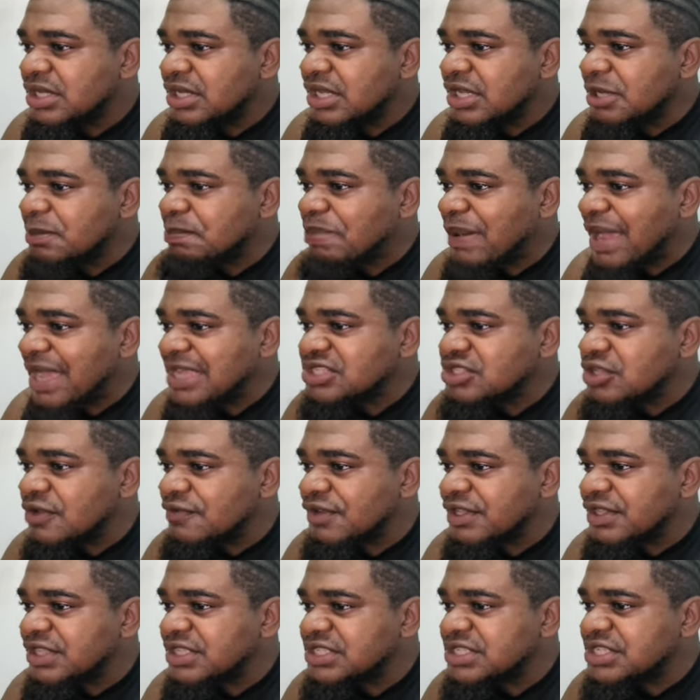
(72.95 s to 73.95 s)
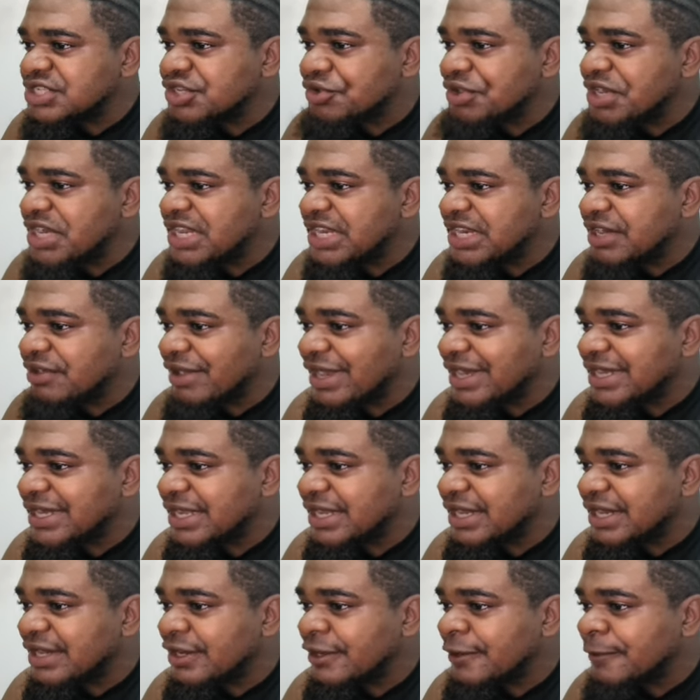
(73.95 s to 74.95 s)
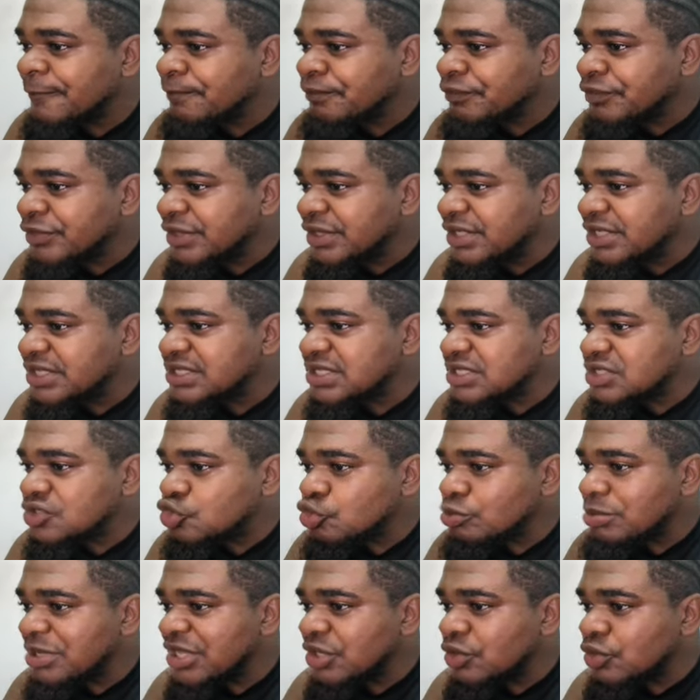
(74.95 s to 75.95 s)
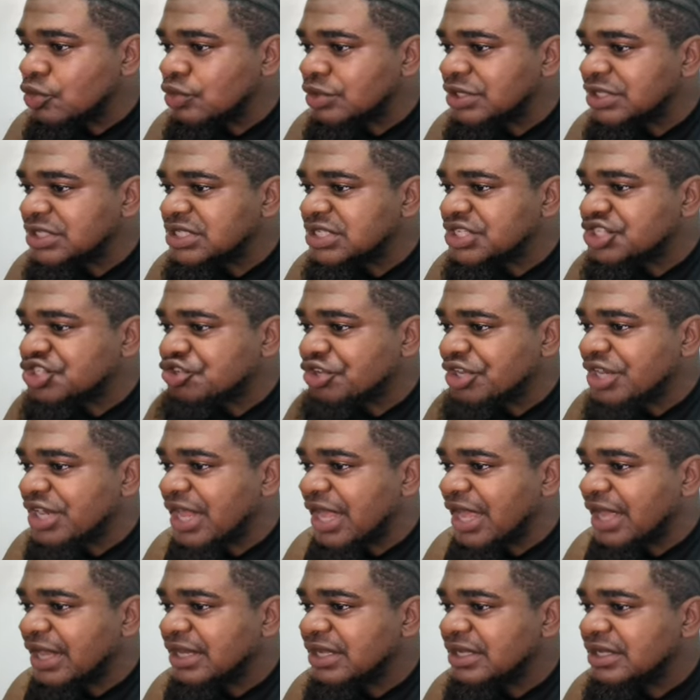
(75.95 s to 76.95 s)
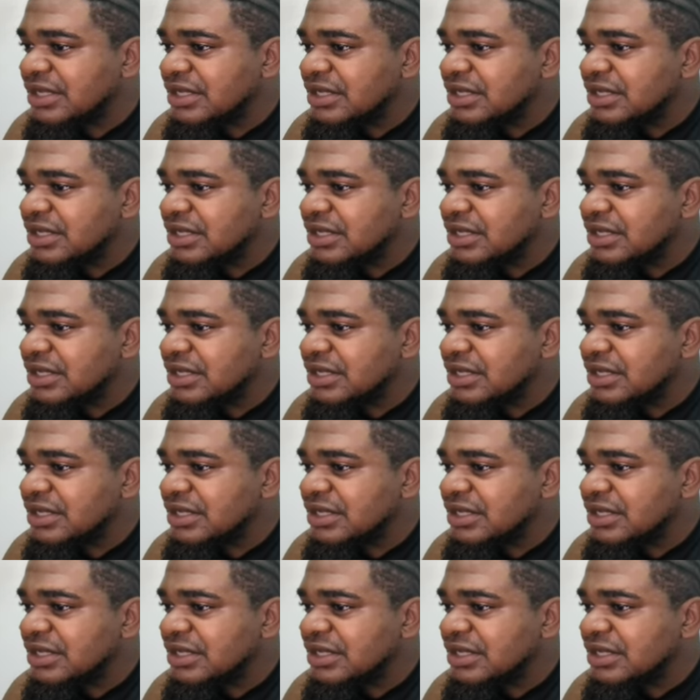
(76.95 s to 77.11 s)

It passed over. This is Grenada right there. This is Tobago. This is Trinidad.